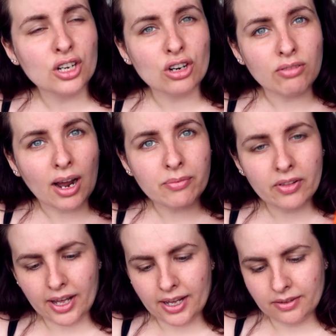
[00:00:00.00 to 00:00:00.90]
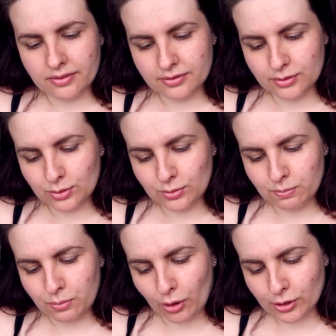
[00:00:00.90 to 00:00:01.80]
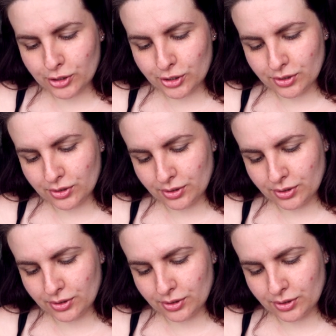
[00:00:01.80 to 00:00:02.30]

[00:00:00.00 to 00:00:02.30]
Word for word: Grab that. Bosh.